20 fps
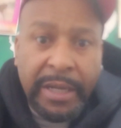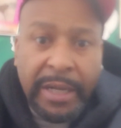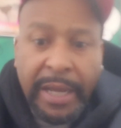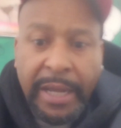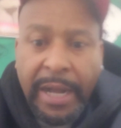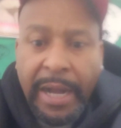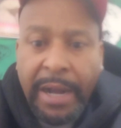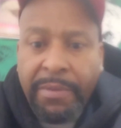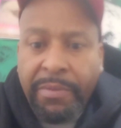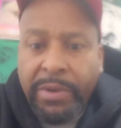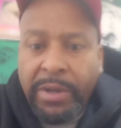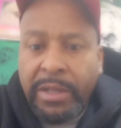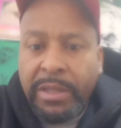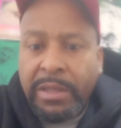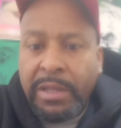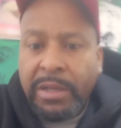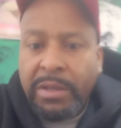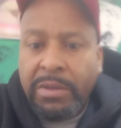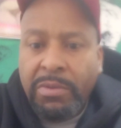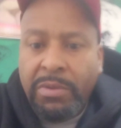Like I really
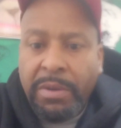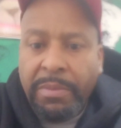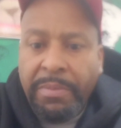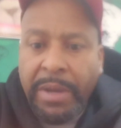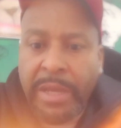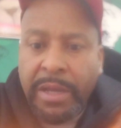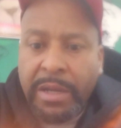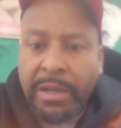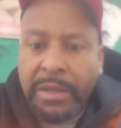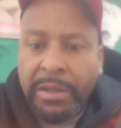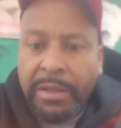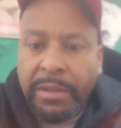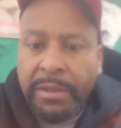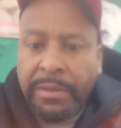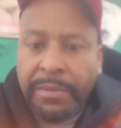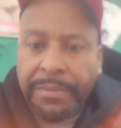think you could make a.